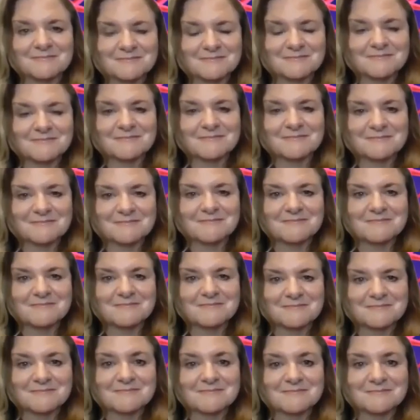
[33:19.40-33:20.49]

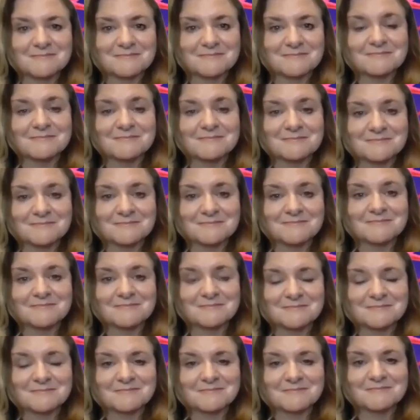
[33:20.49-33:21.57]

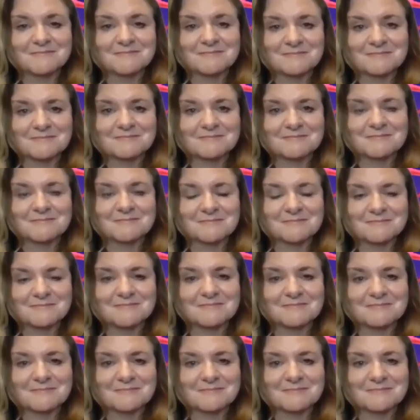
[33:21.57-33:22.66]

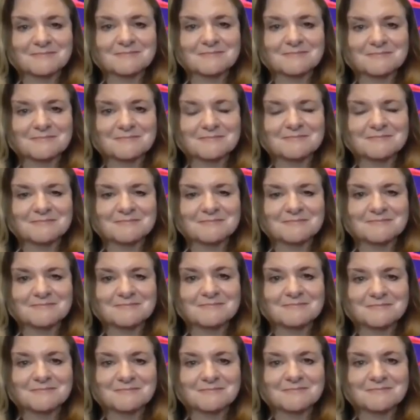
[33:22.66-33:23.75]

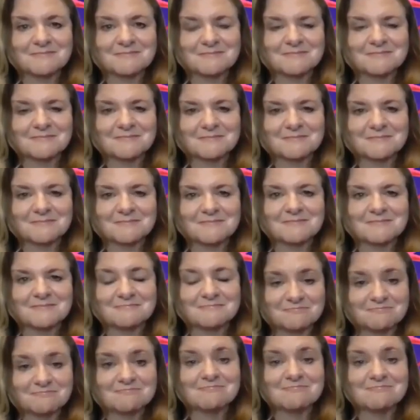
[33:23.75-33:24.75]
(silent)